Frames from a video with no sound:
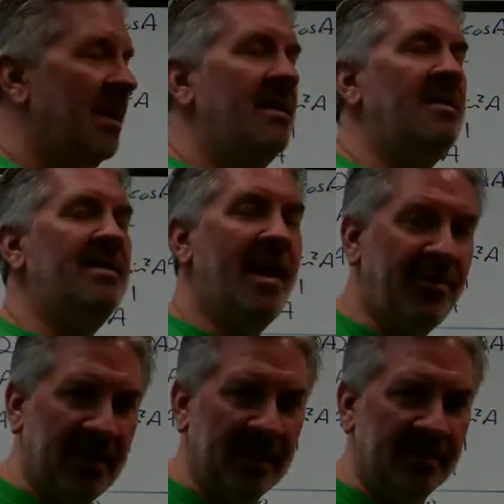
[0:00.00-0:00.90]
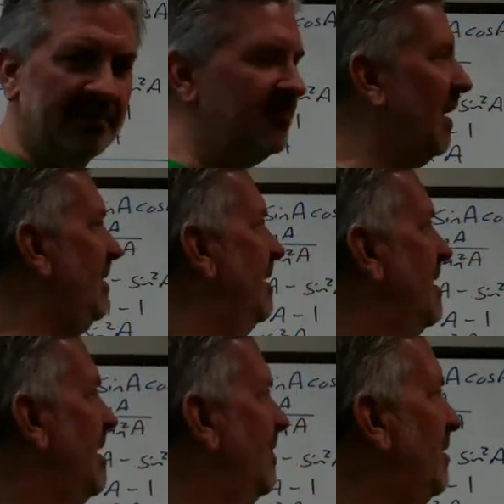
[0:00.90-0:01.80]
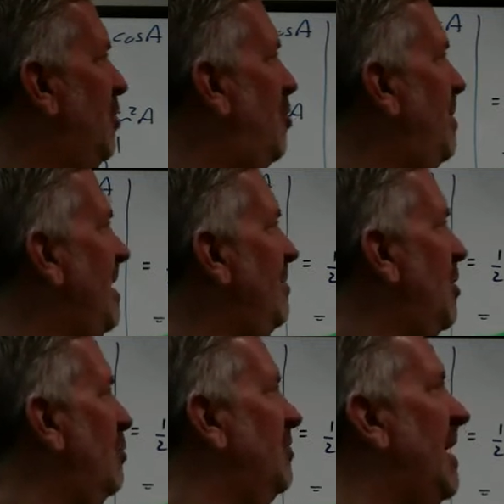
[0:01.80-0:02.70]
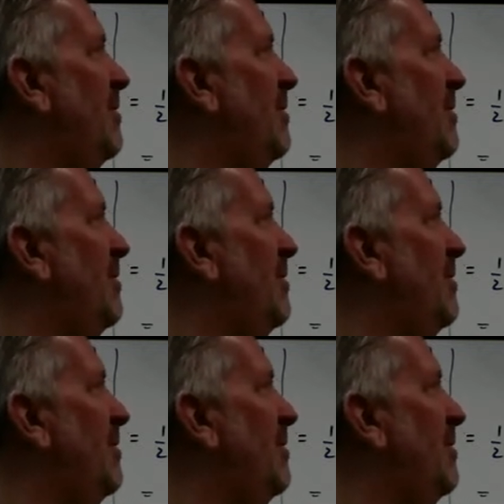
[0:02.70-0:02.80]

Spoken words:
Nothing, right? They told me cosine